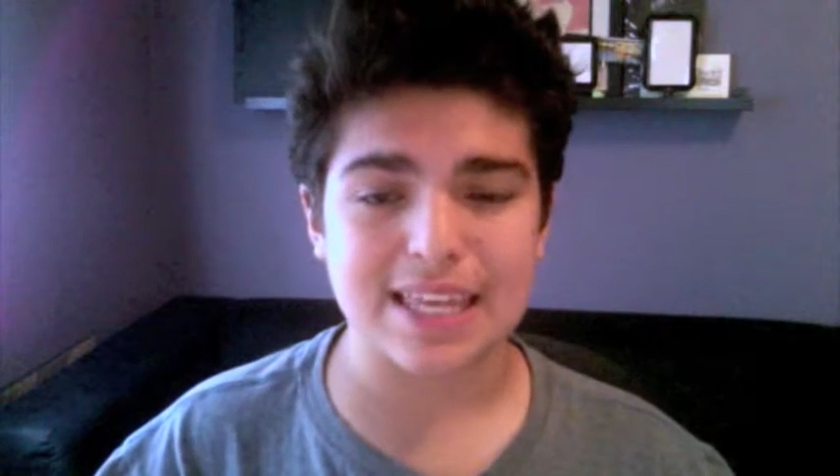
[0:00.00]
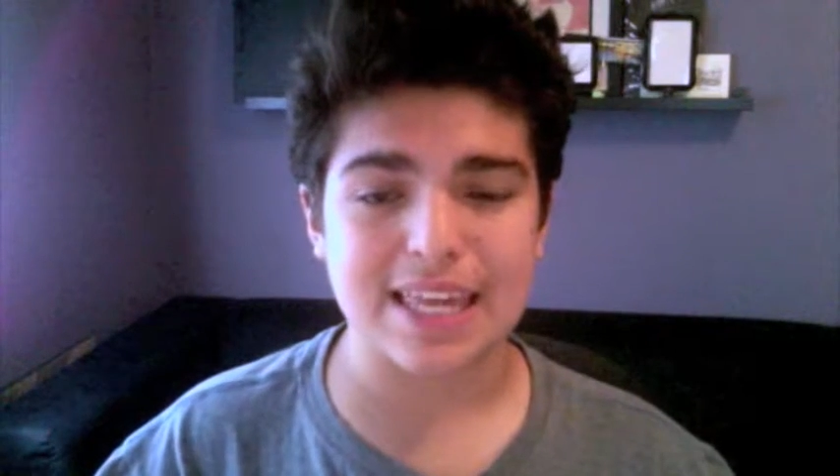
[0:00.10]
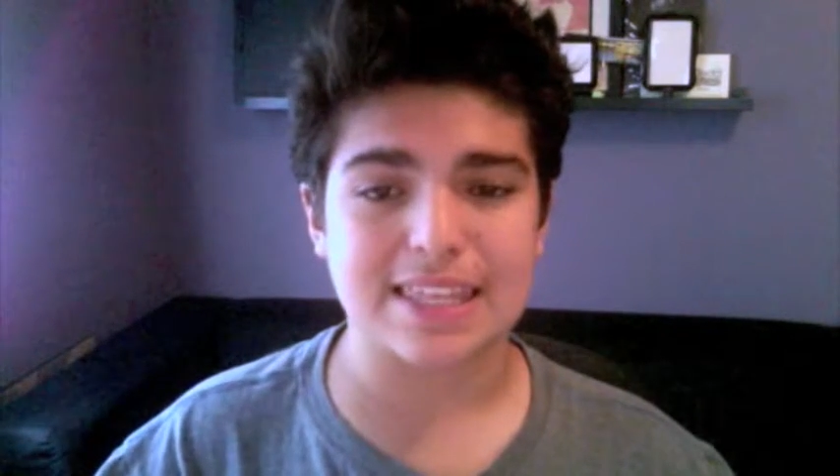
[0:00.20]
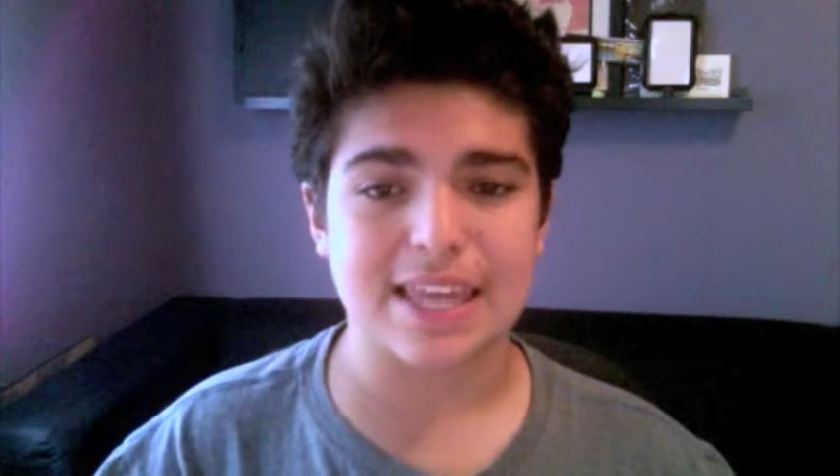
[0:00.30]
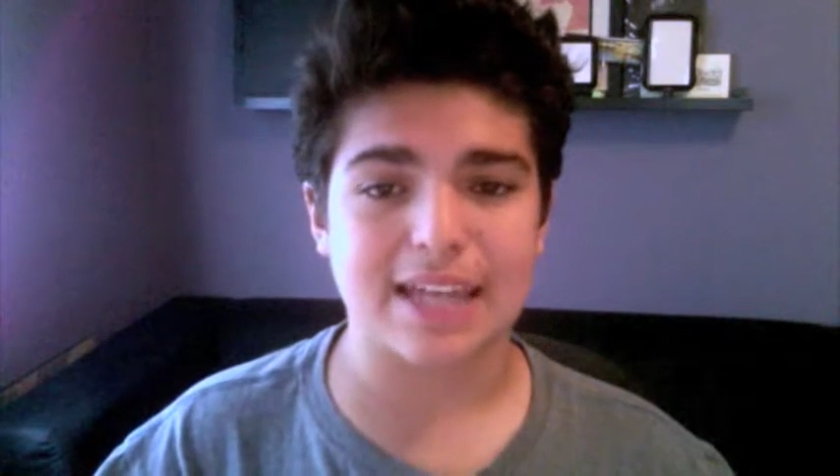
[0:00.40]

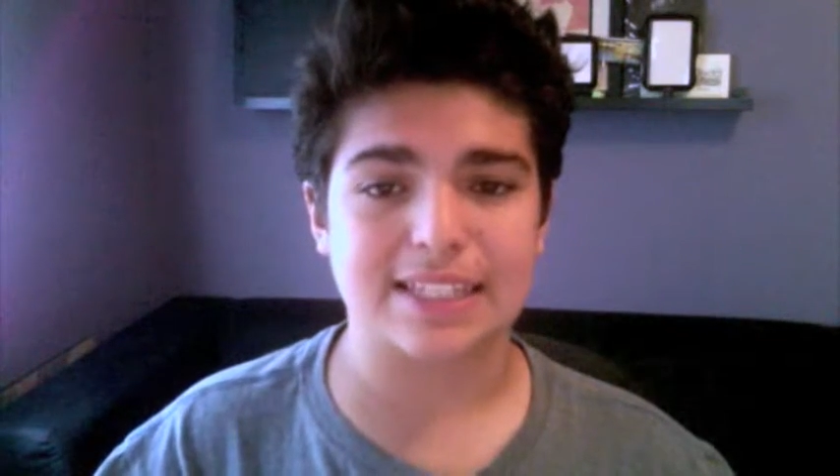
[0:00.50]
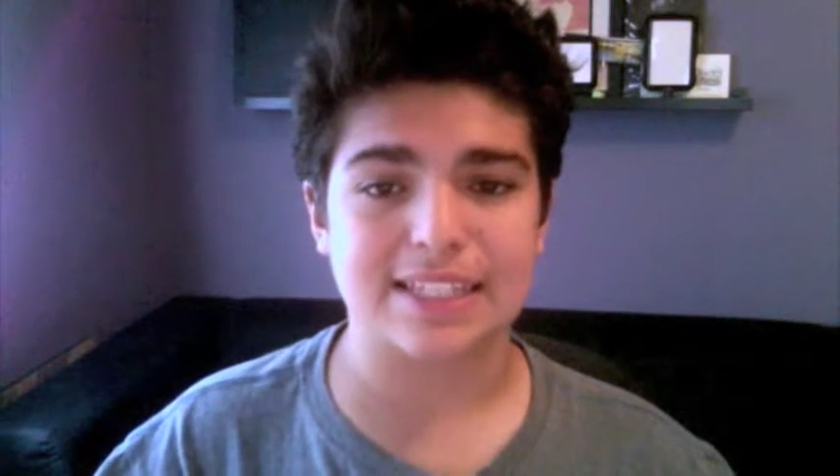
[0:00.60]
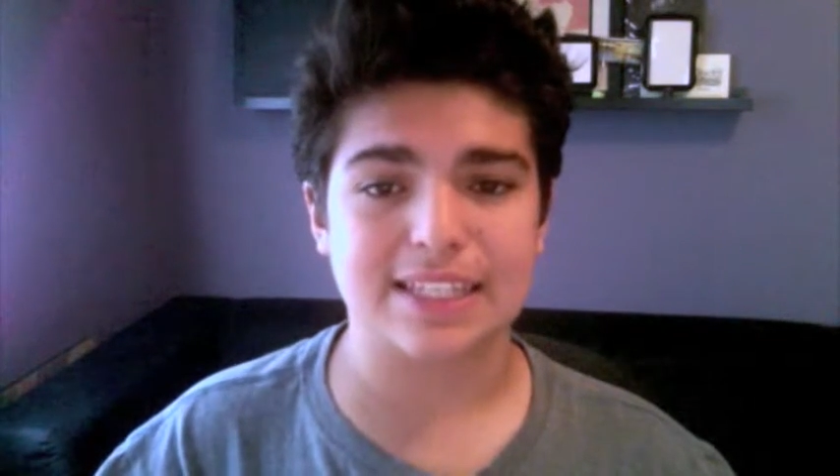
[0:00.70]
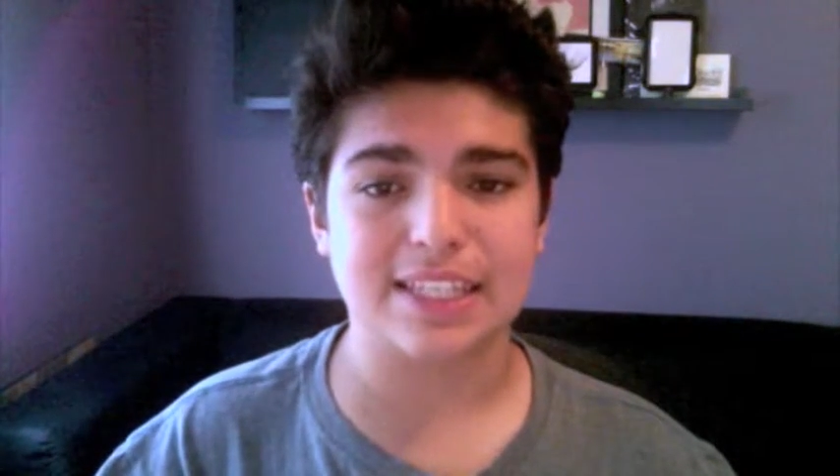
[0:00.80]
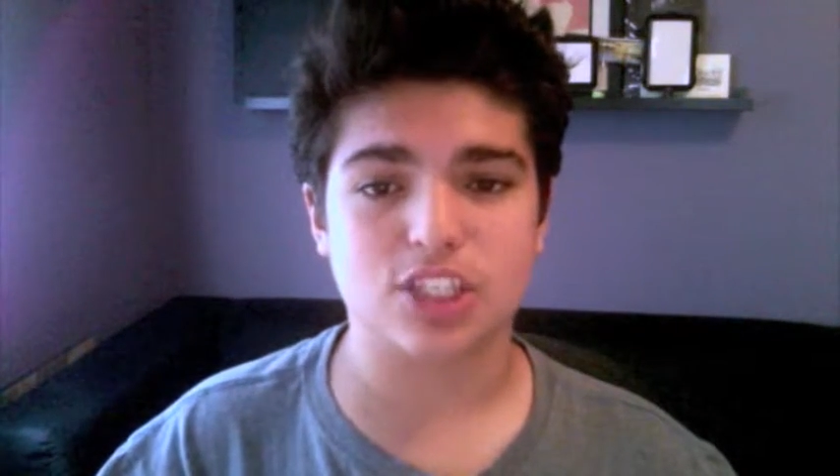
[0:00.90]

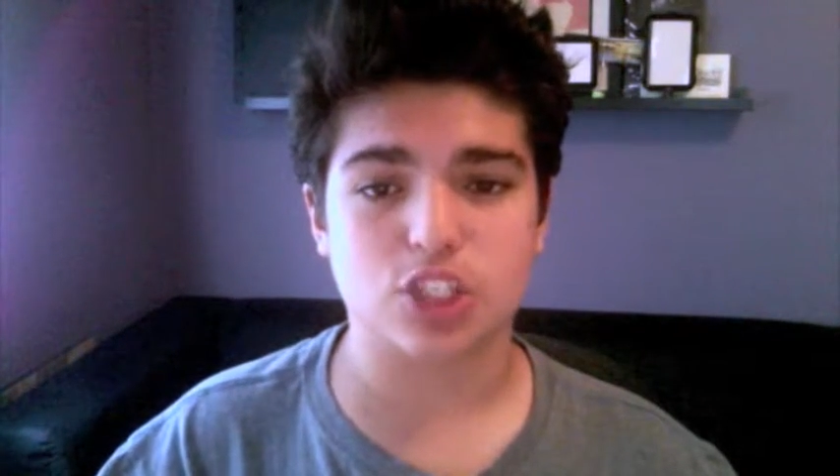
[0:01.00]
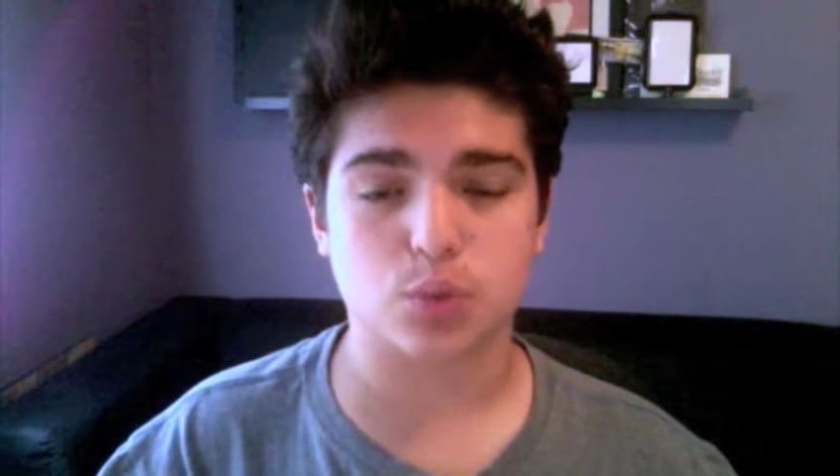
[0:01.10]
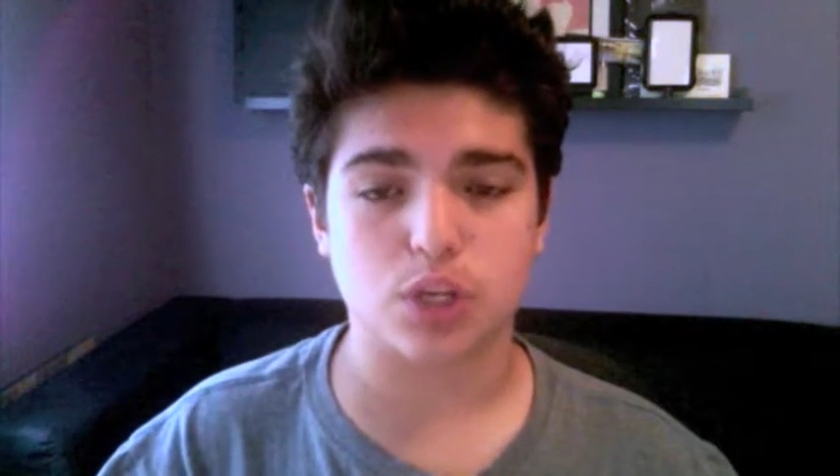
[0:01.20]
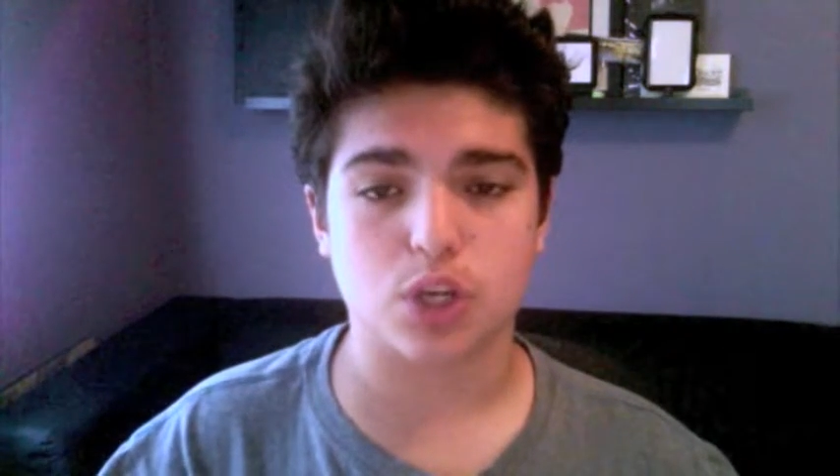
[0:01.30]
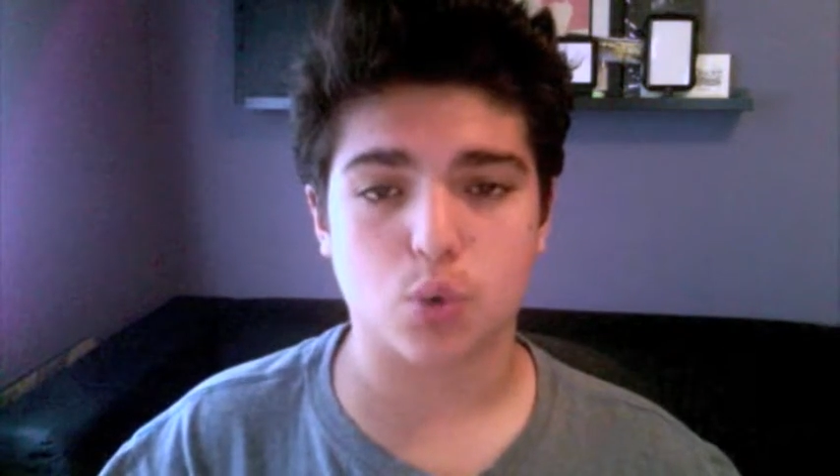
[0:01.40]
that these
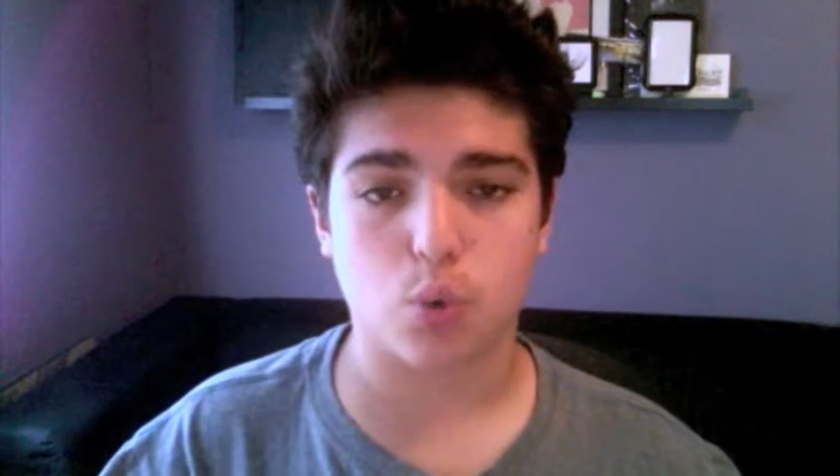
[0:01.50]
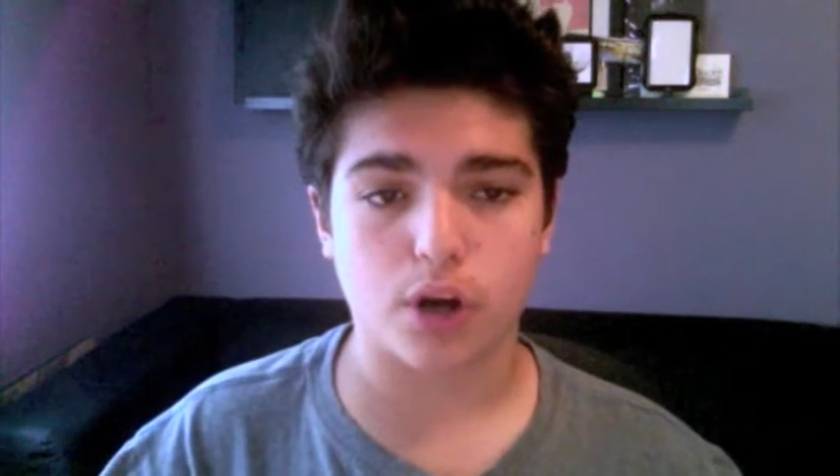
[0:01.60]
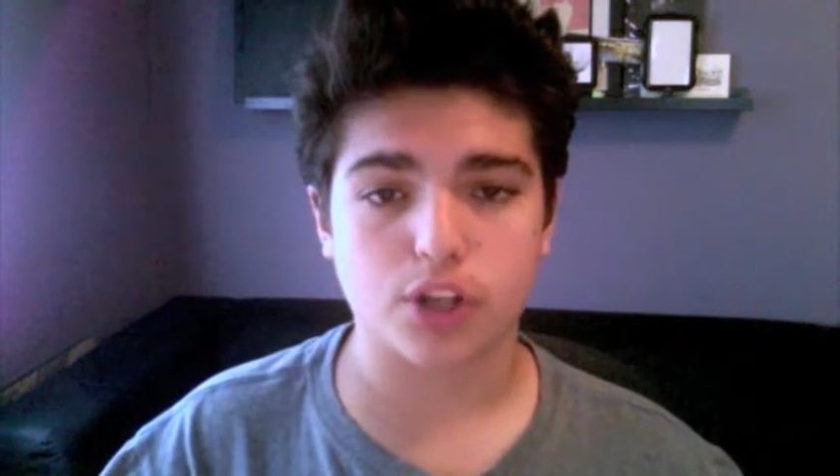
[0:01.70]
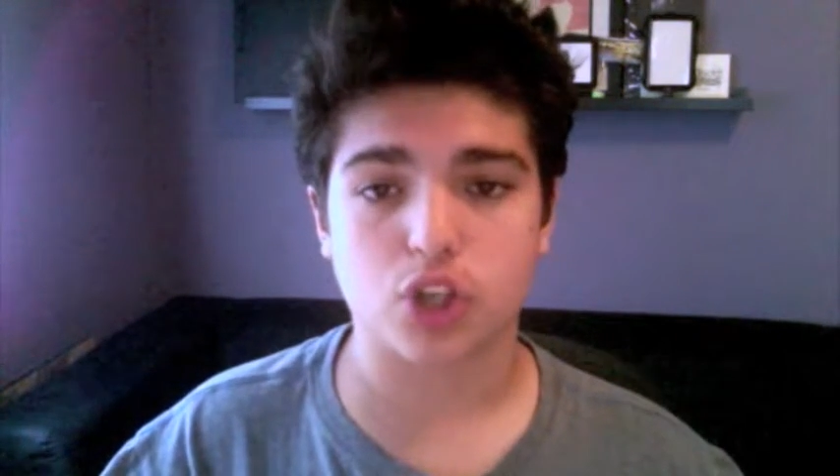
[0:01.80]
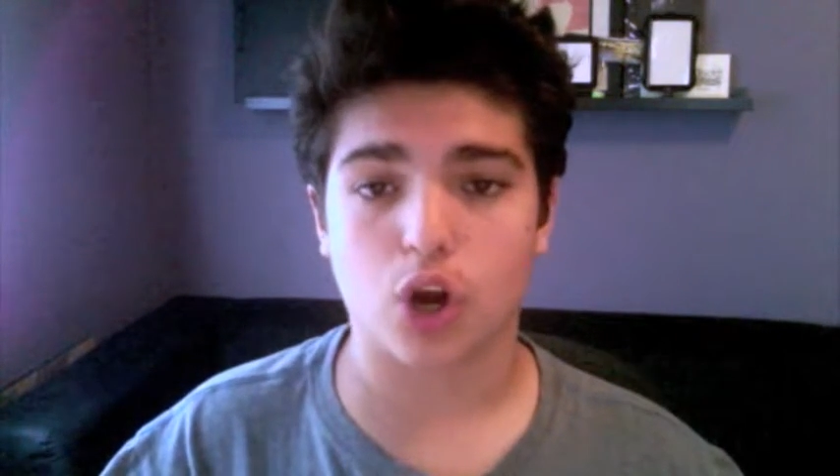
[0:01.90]
three
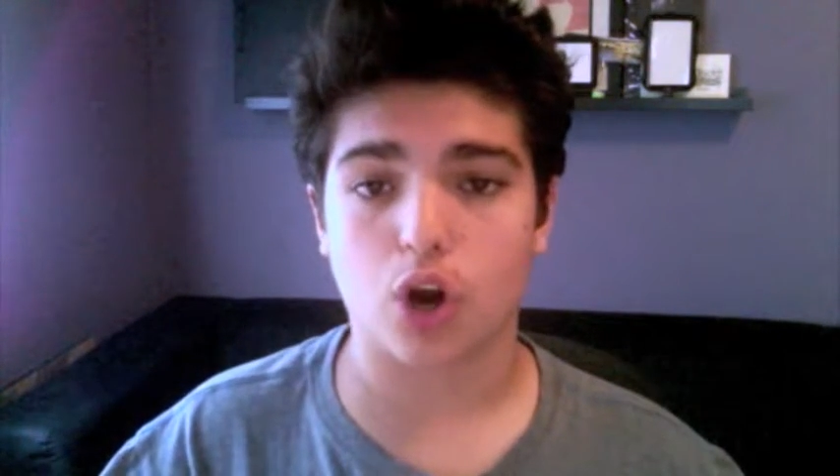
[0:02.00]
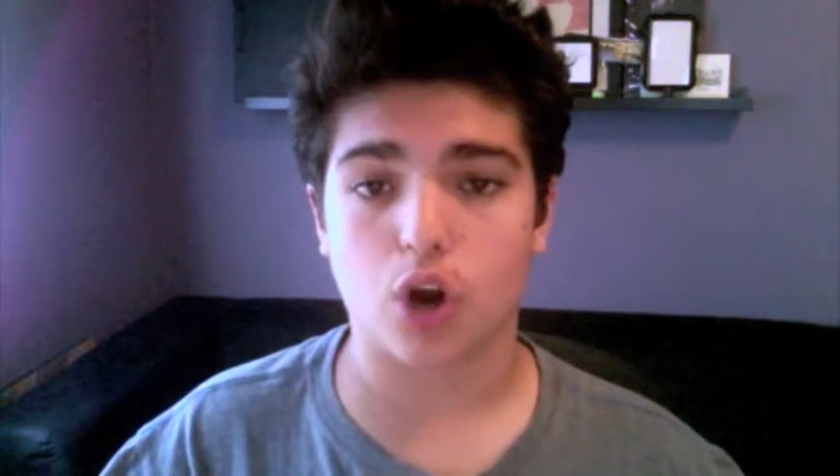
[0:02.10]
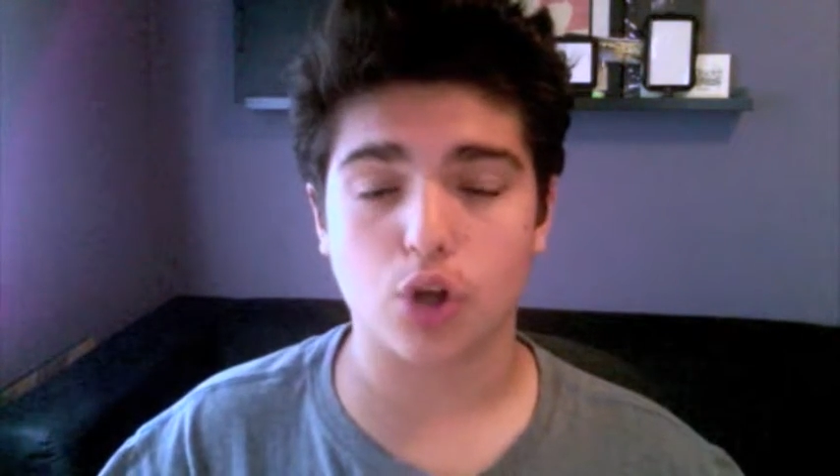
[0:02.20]
quarks are